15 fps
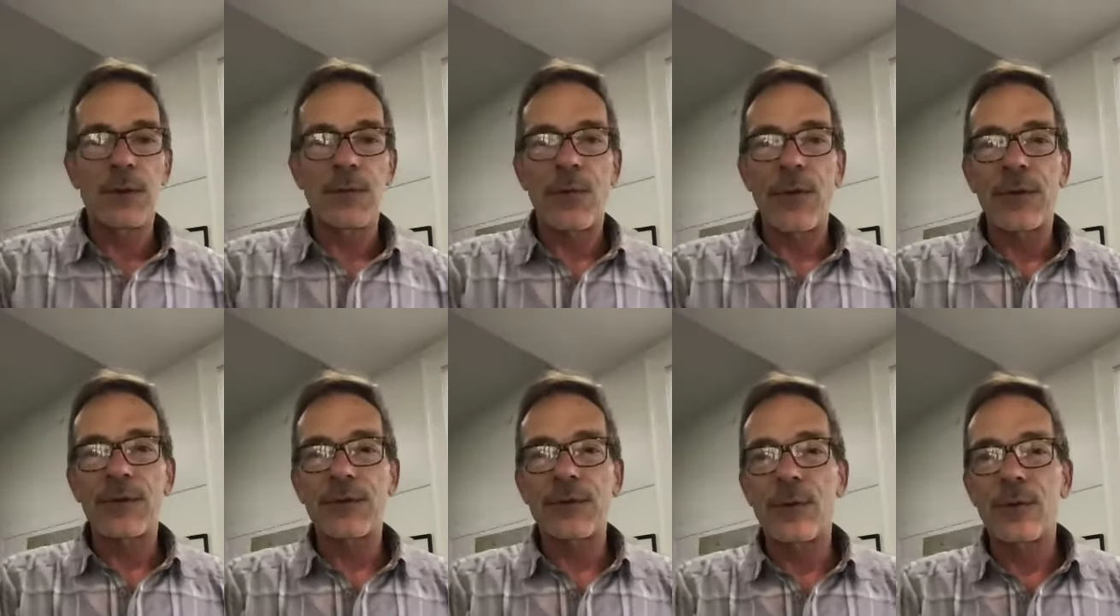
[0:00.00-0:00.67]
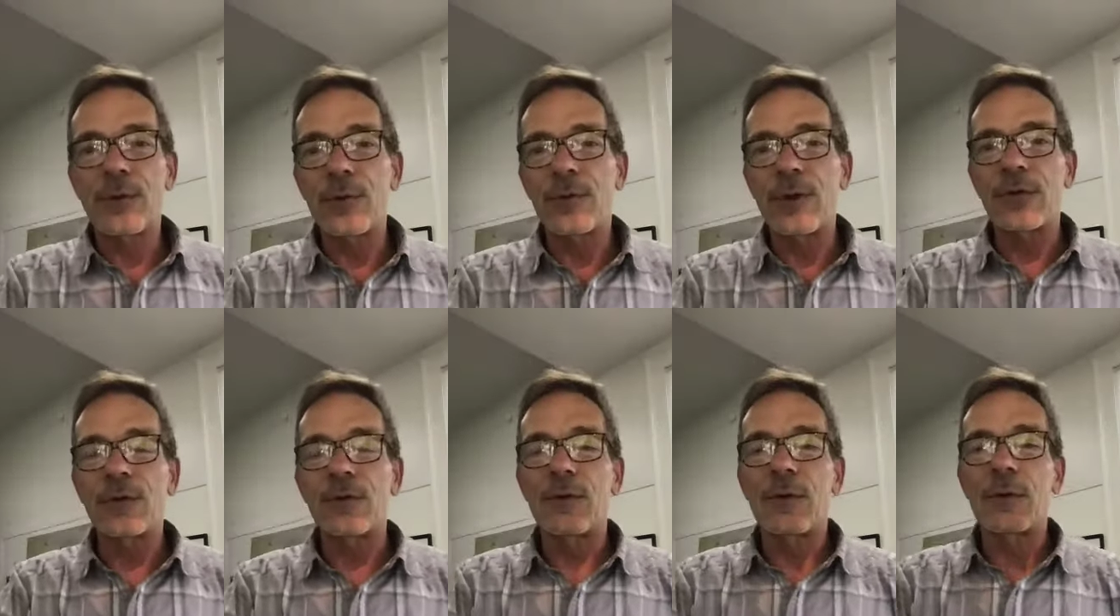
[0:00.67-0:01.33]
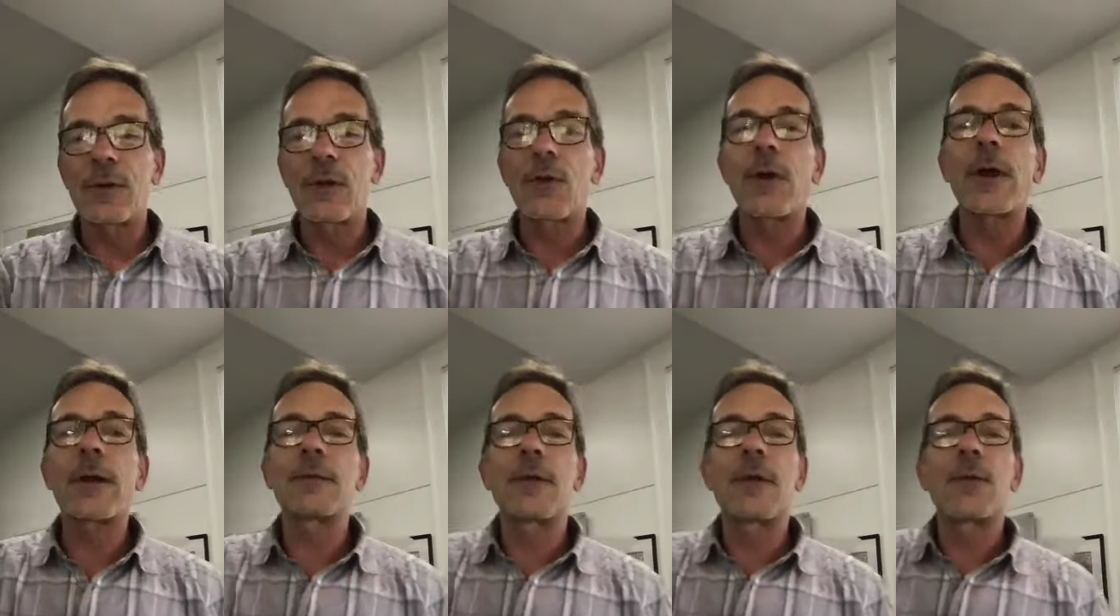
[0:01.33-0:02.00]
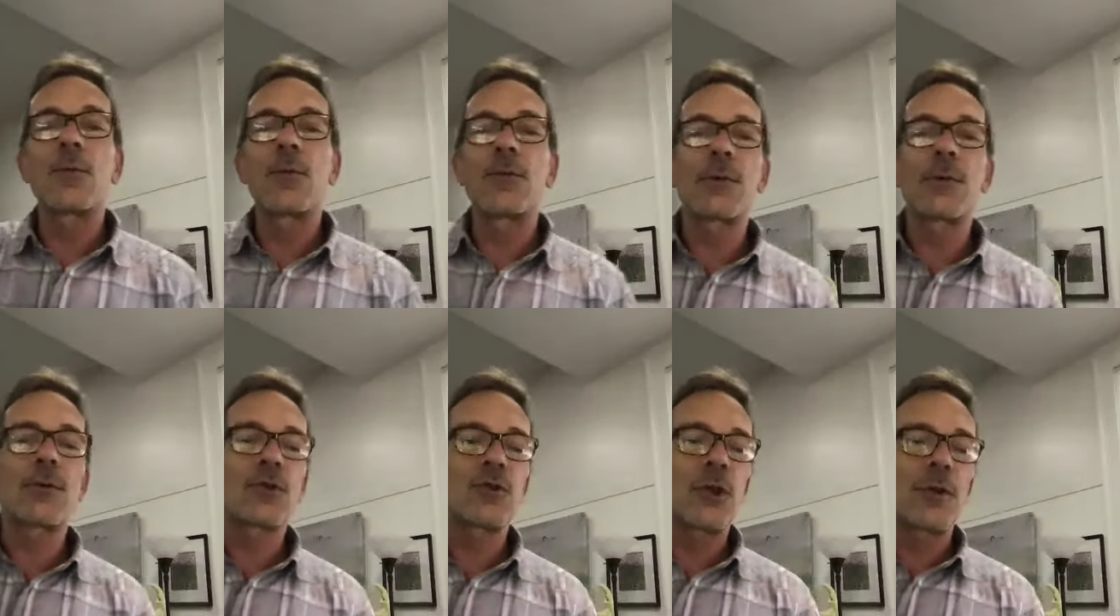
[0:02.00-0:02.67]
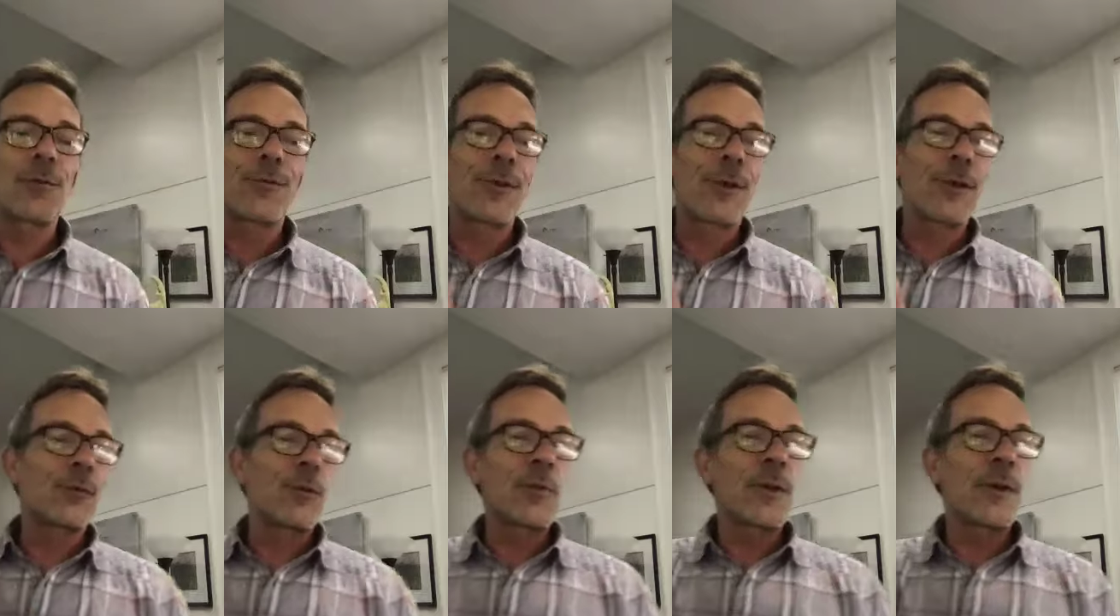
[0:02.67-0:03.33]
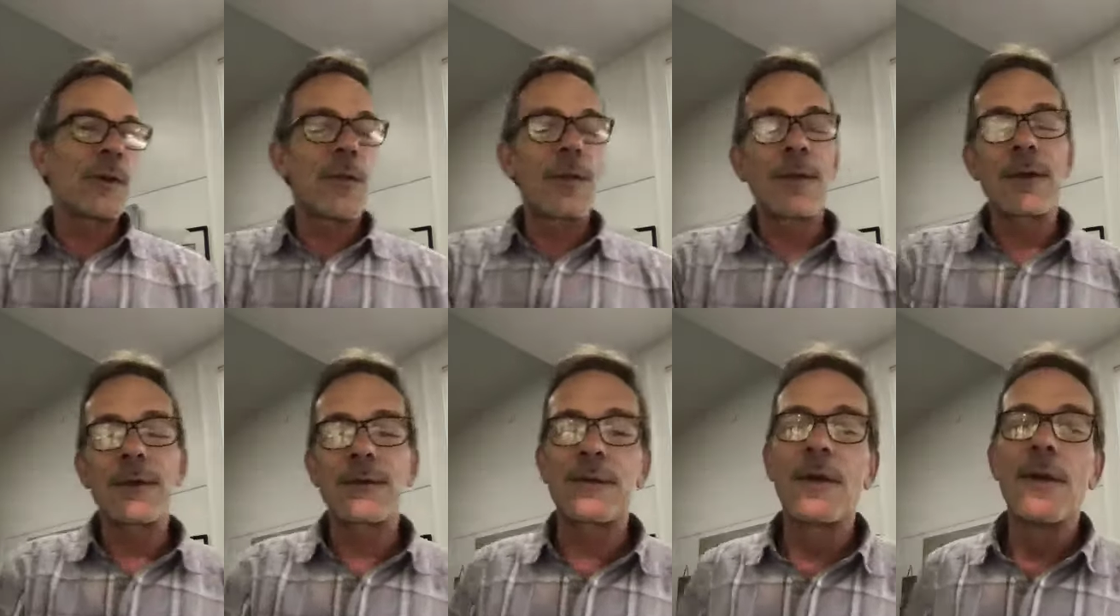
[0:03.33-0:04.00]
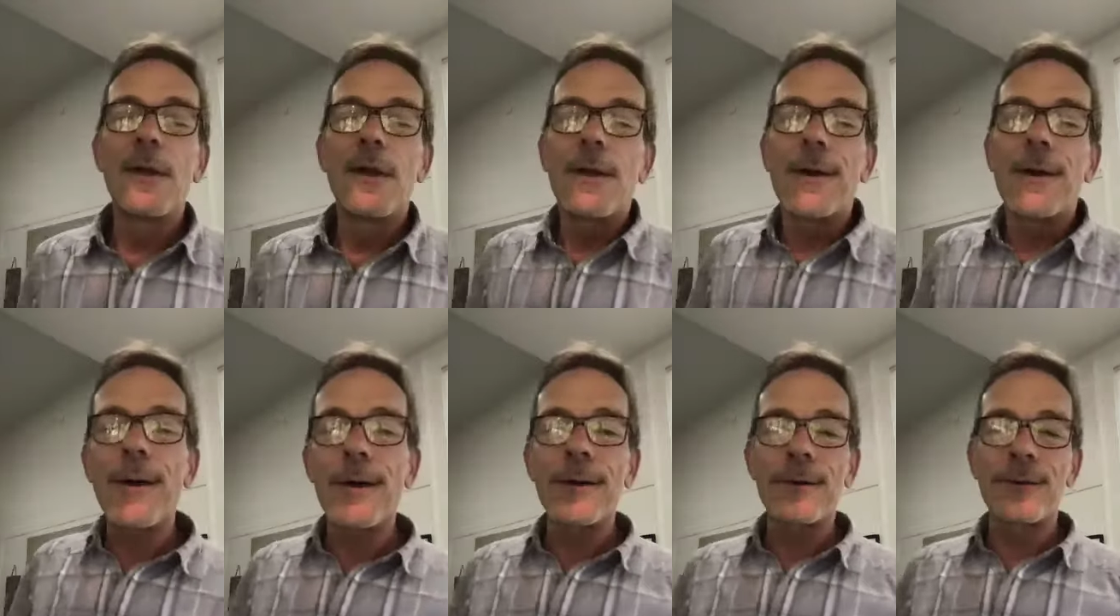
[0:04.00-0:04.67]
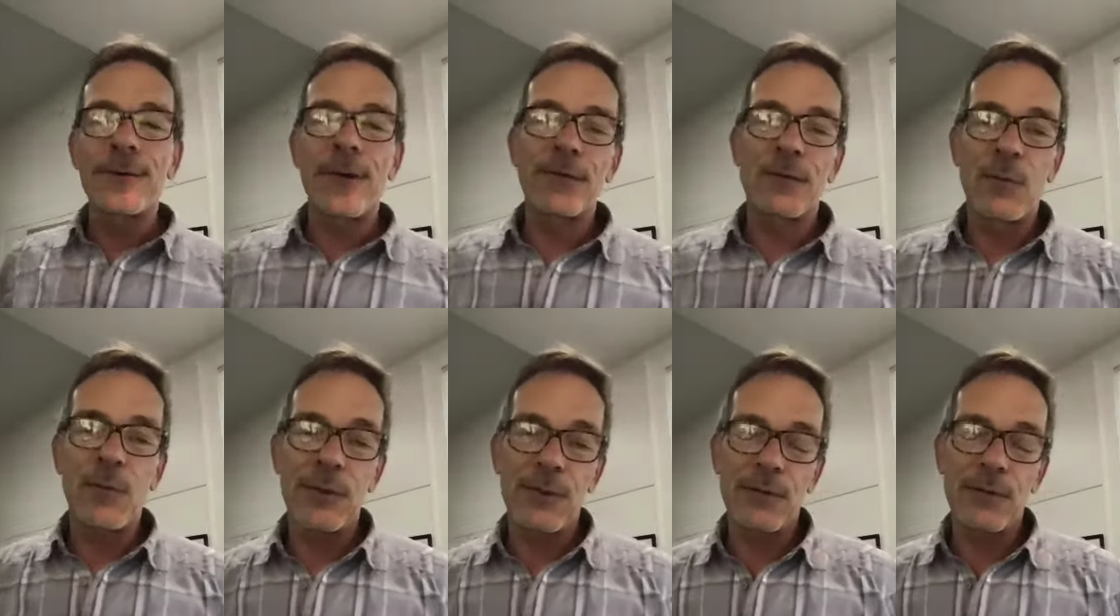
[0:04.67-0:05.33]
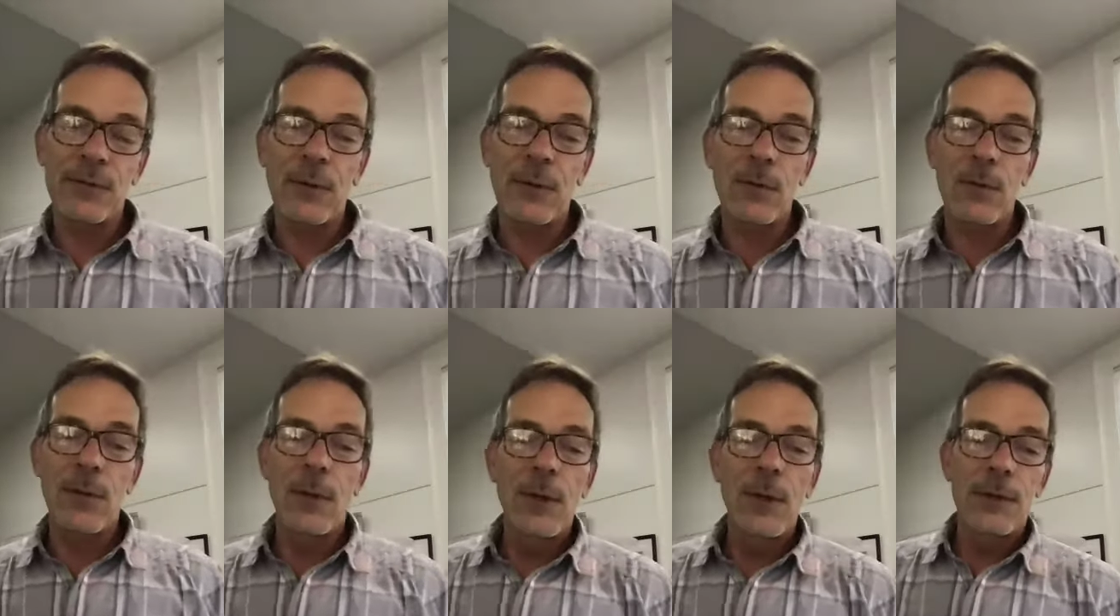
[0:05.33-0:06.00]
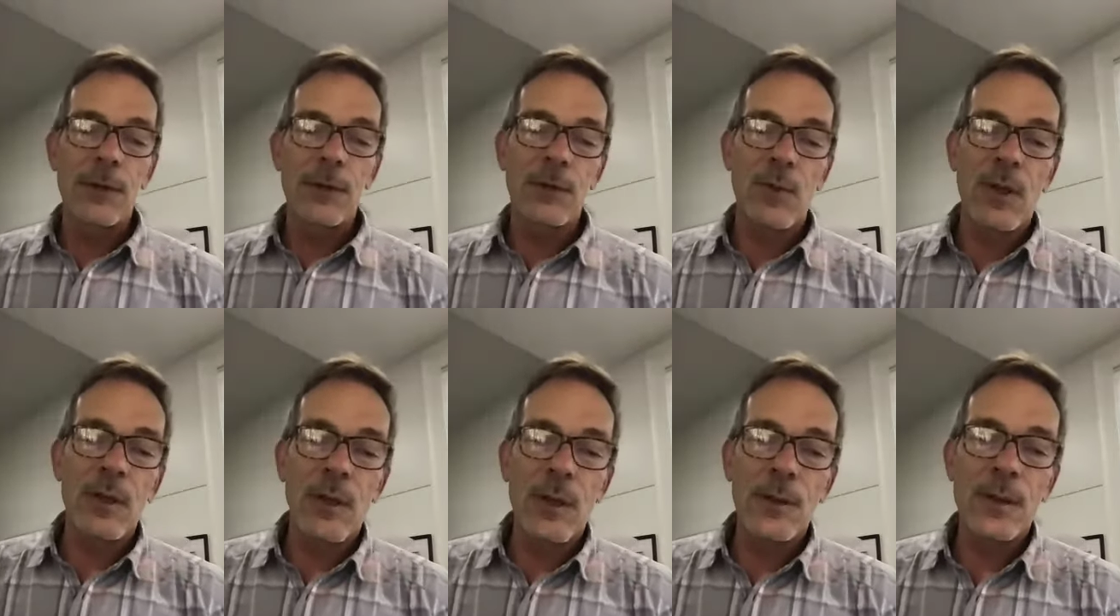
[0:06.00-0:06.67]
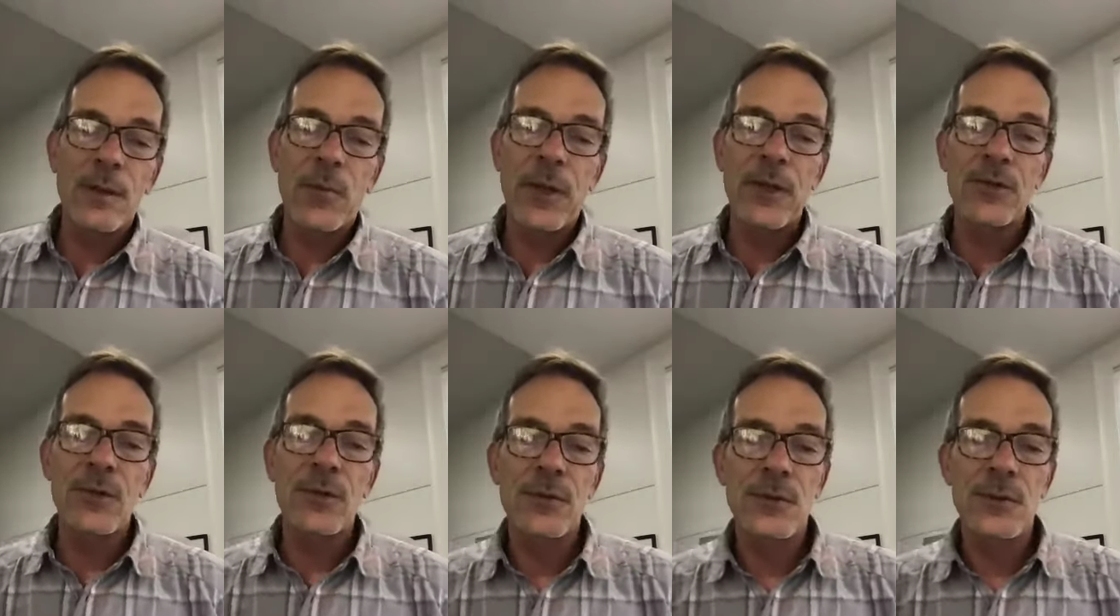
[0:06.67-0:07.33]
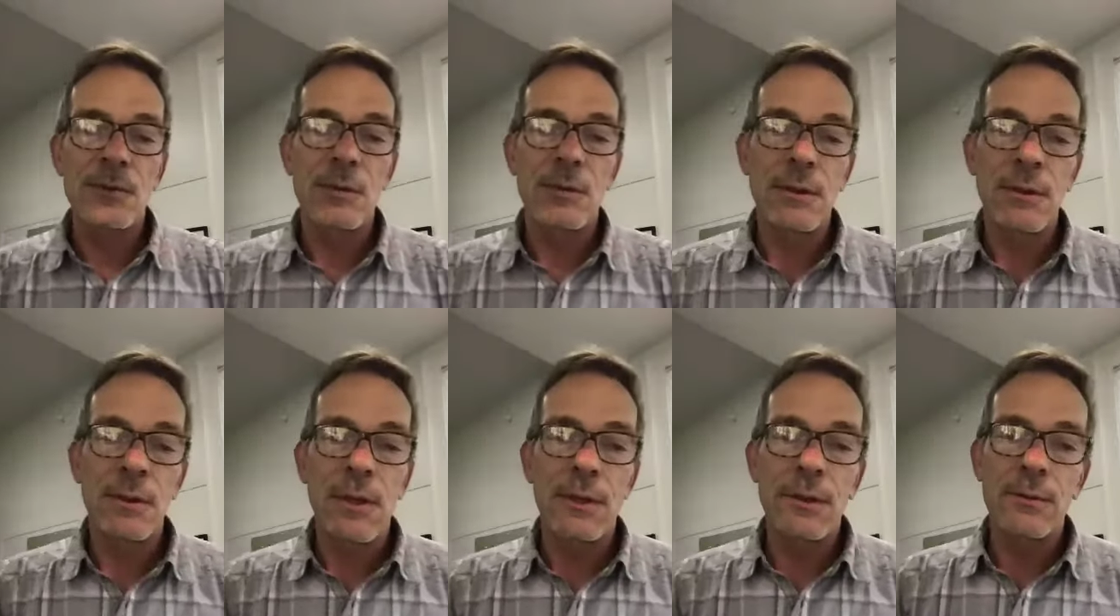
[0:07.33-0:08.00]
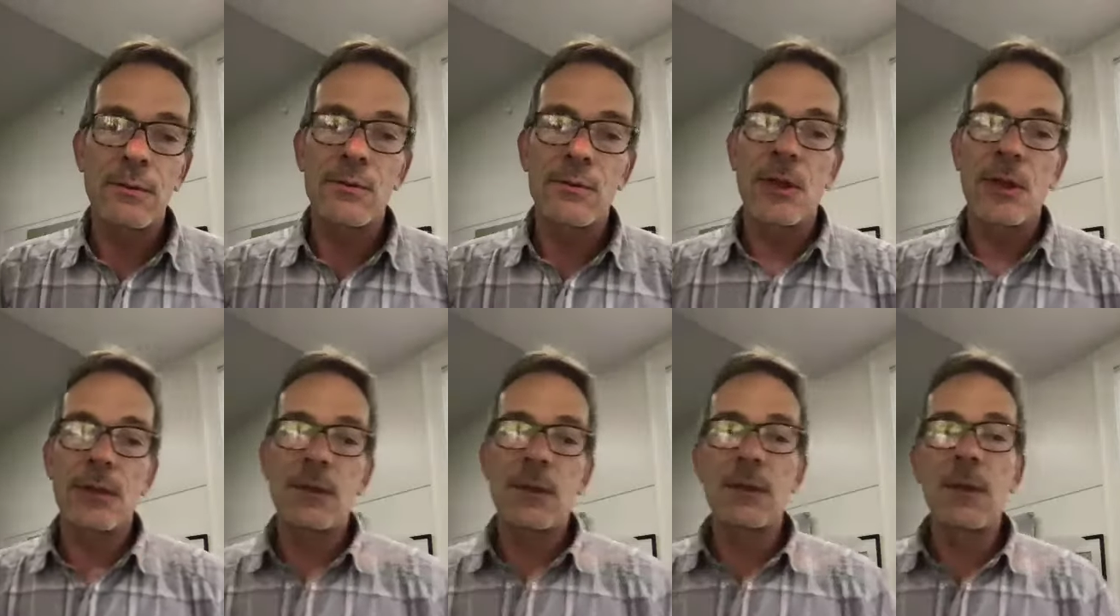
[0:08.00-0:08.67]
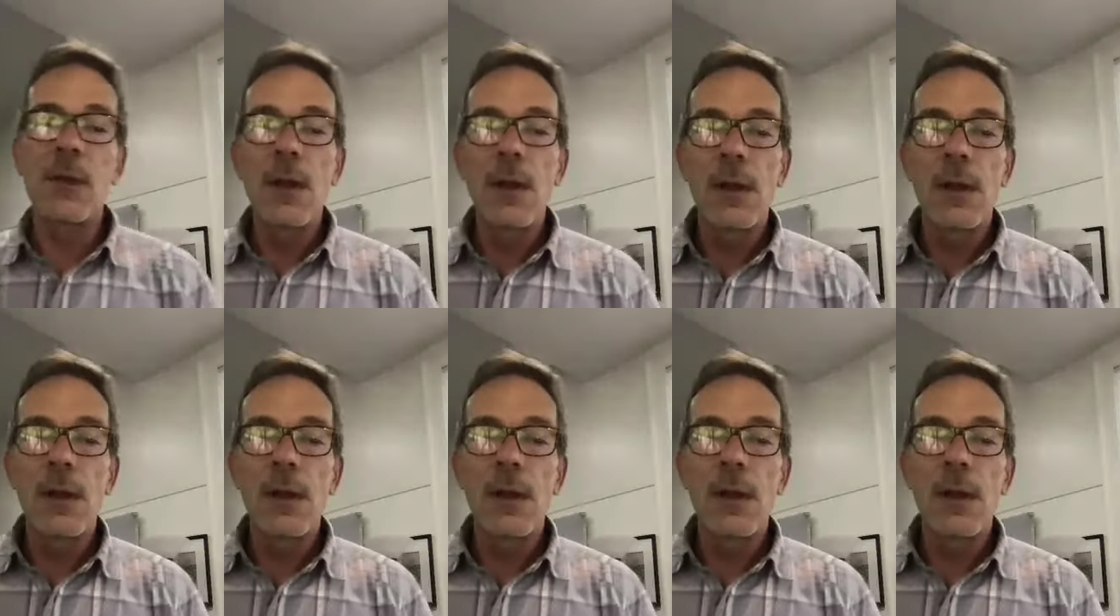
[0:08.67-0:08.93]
Things don't go necessarily correct, and when you go to share things or play things, it takes a minute. So I think patience and understanding